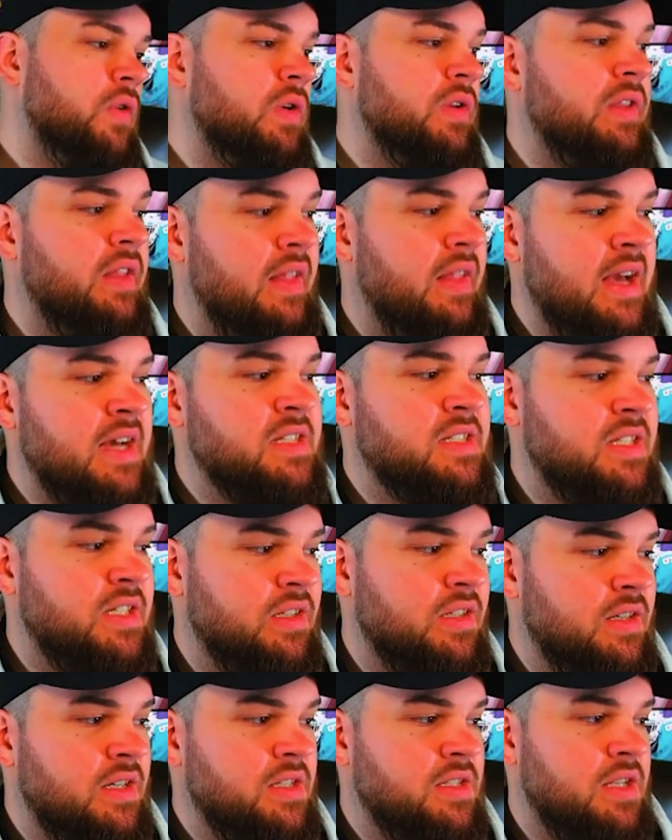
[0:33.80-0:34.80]
of the last
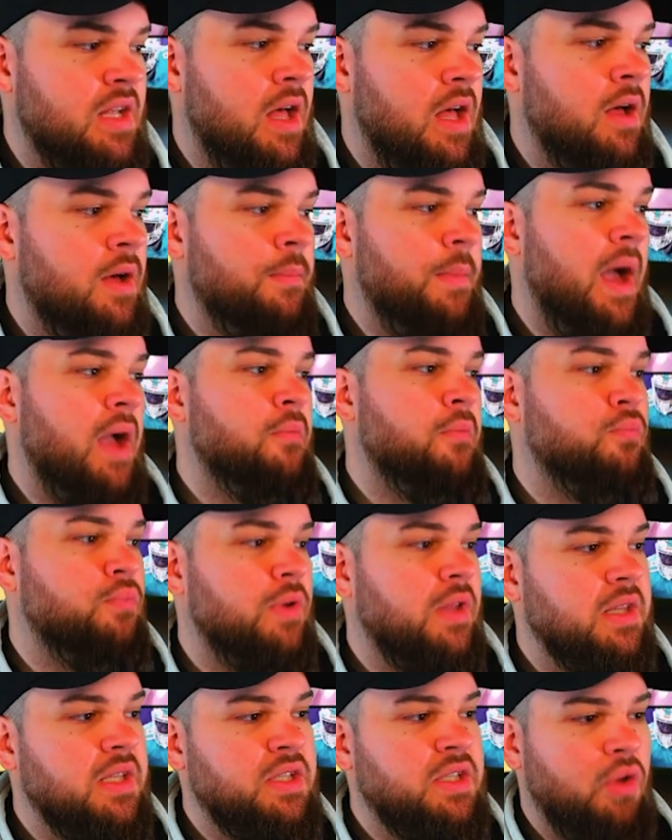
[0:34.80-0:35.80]
tier list, um, I
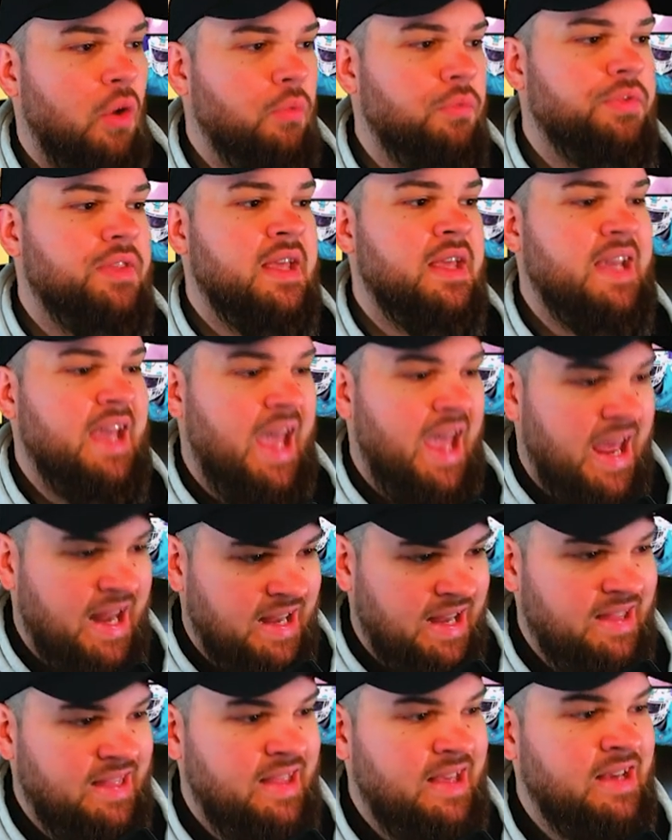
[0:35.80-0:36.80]
really don't think
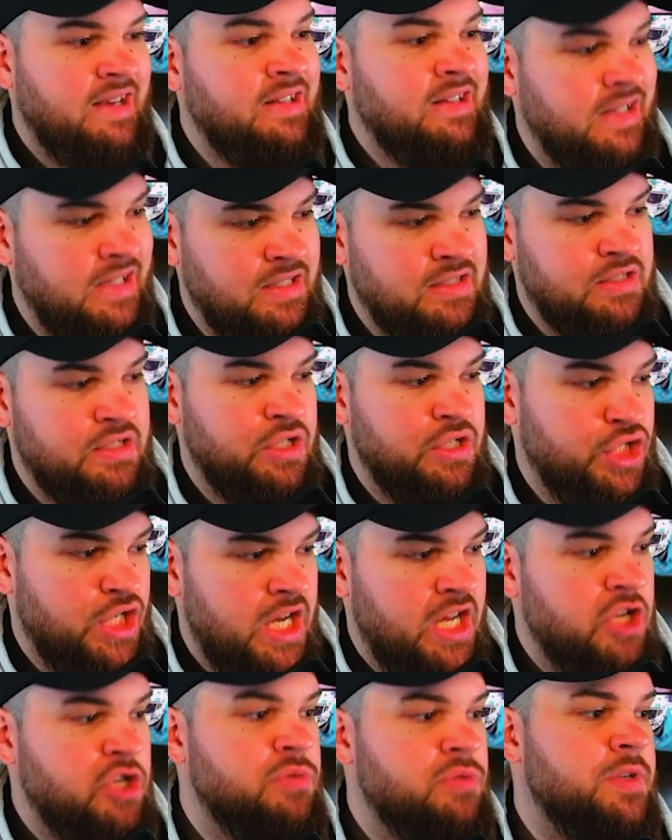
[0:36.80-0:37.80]
anything needs to
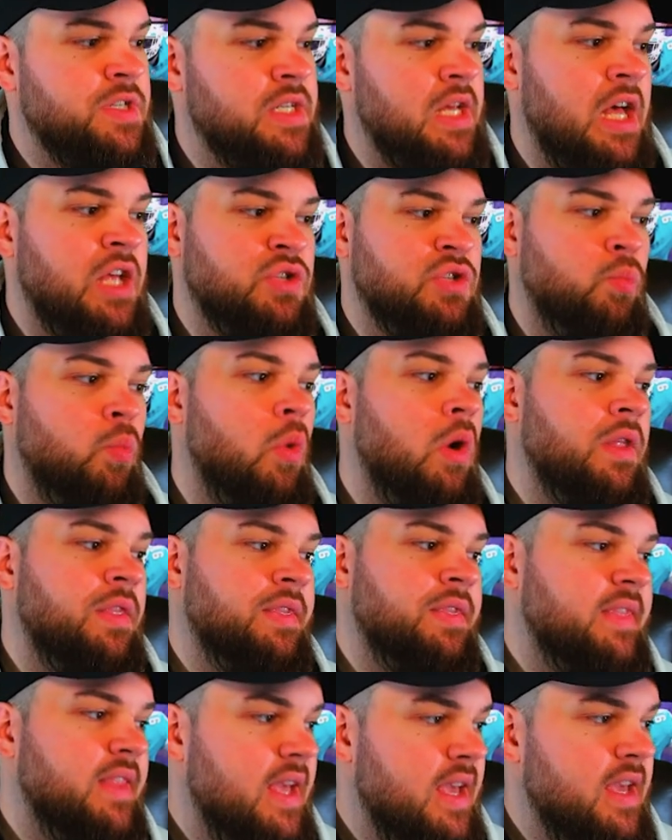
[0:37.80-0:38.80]
change besides one
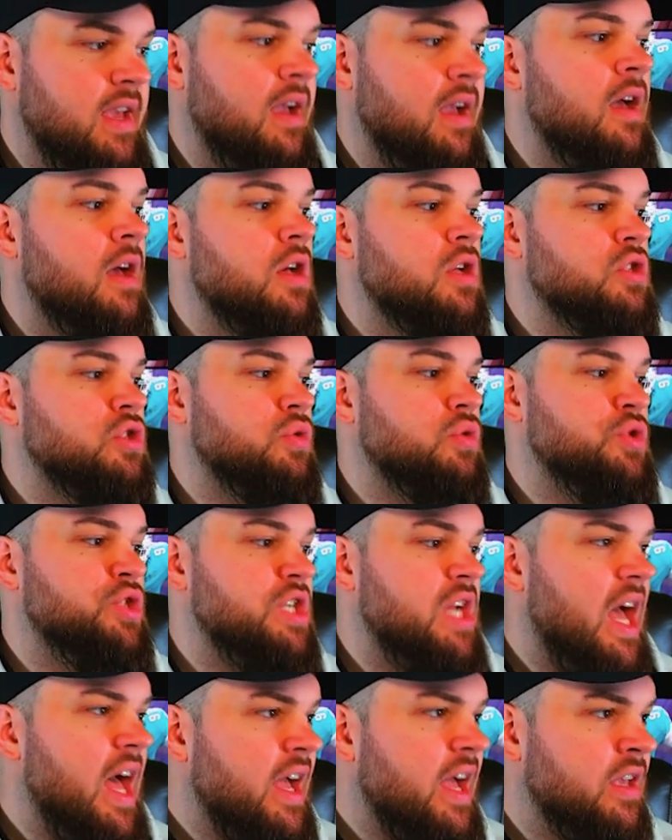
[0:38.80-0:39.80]
thing. So
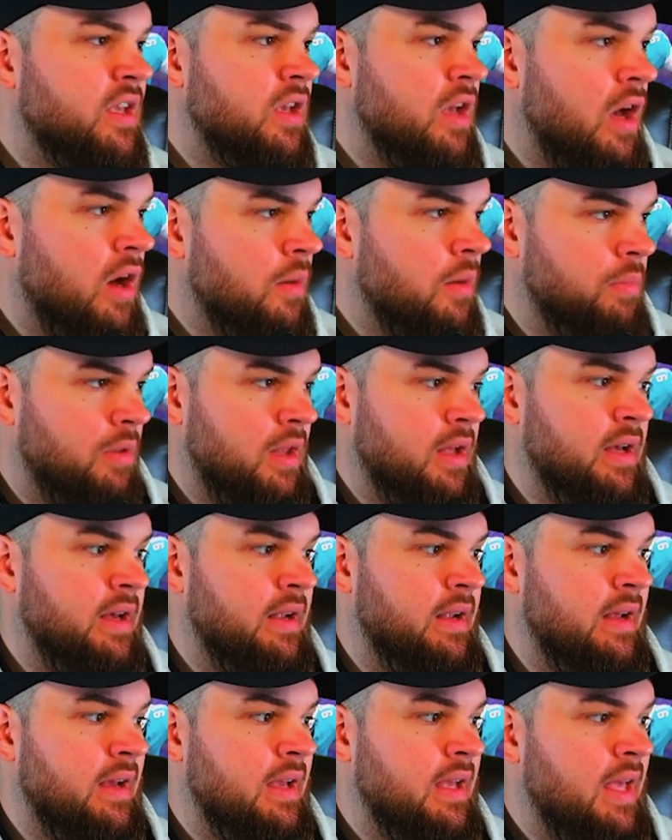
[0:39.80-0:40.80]
Jack
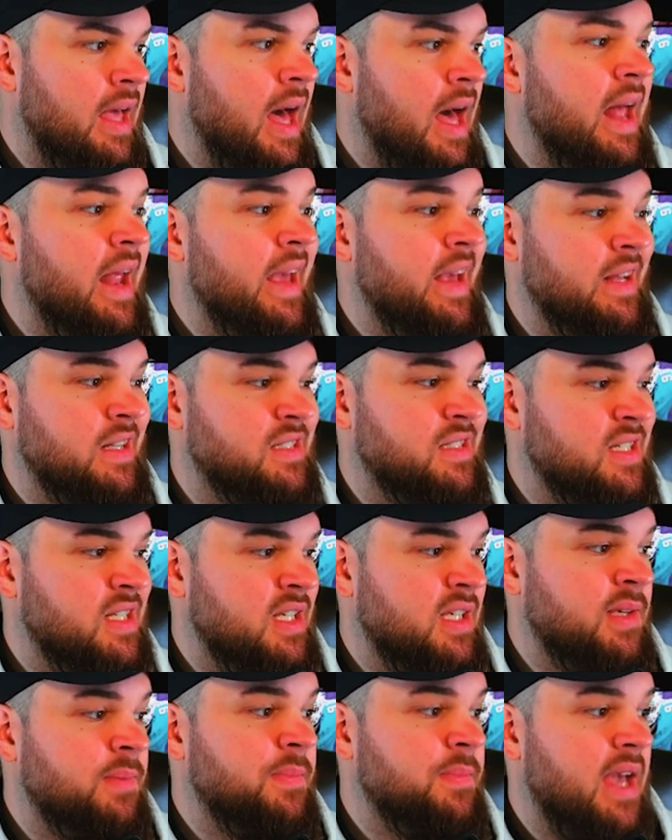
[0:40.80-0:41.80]
Youngblood got a
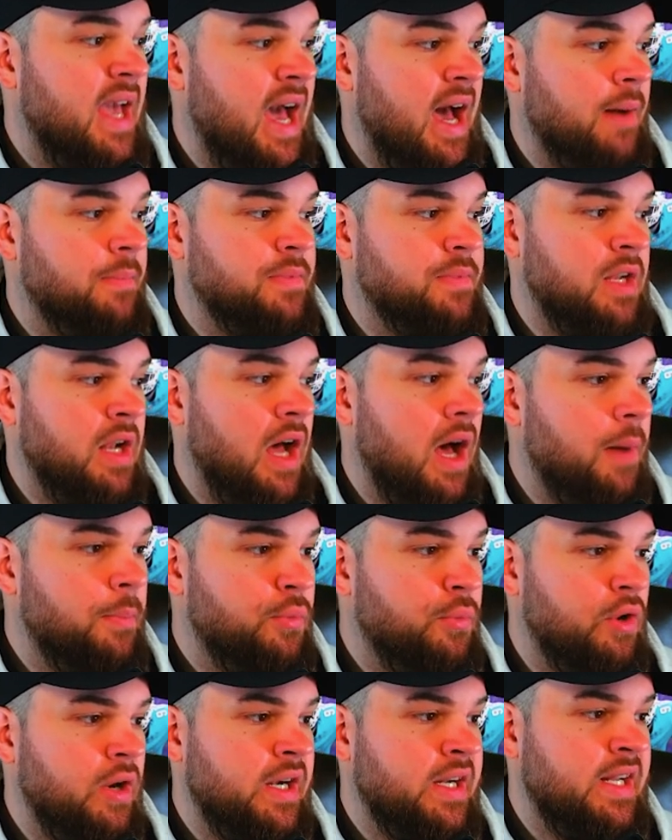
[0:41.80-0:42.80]
team captain
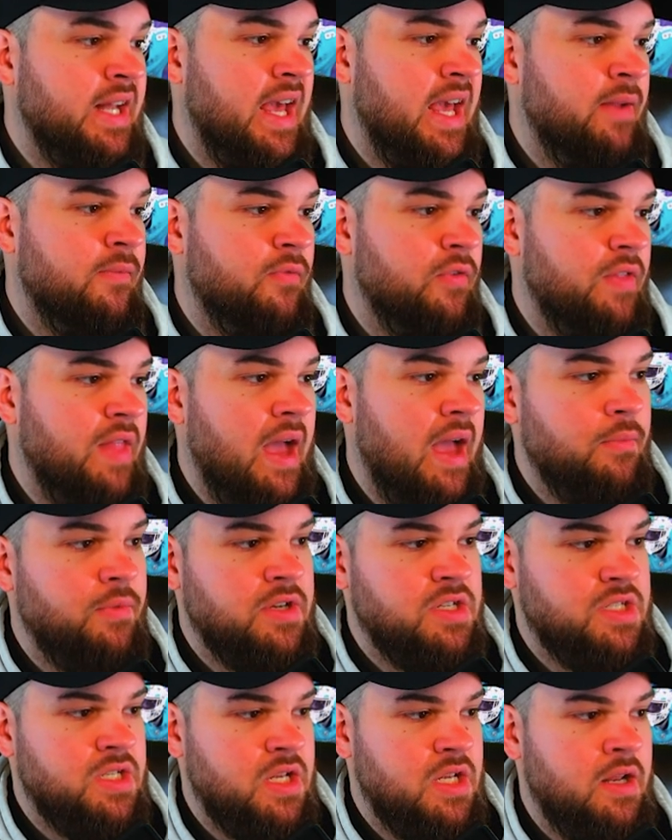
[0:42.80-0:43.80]
upgrade and for that
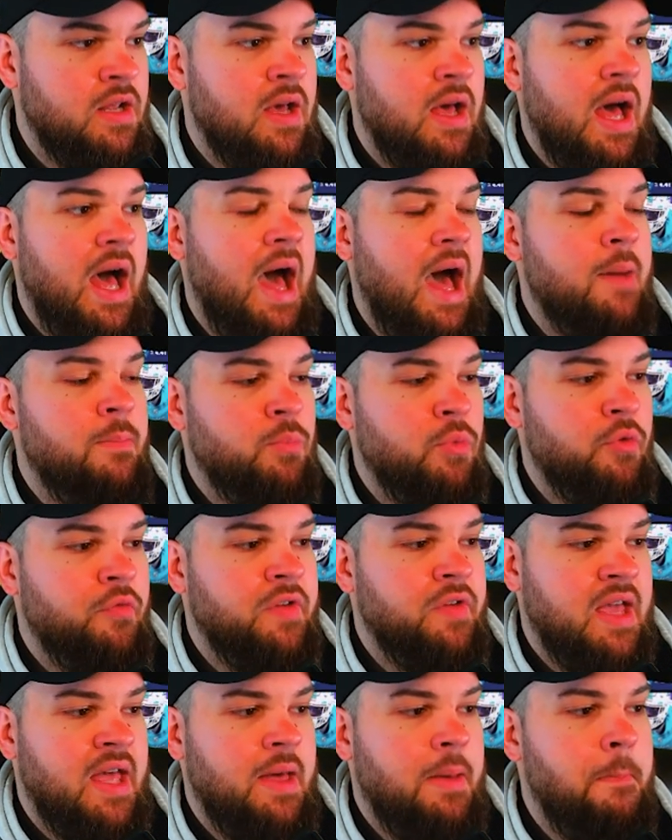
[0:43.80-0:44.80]
reason, I'm
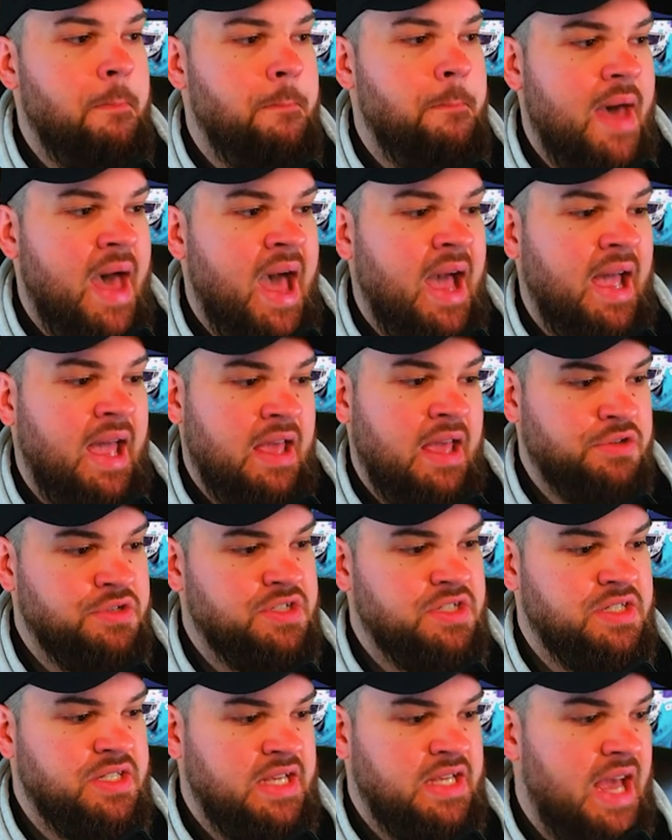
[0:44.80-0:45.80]
moving him back
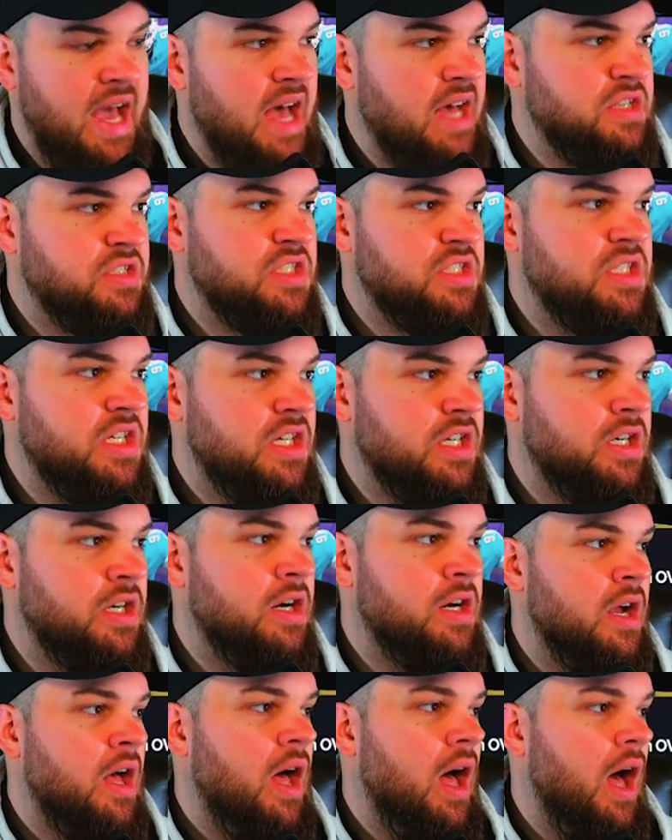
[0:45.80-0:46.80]
into the S tier.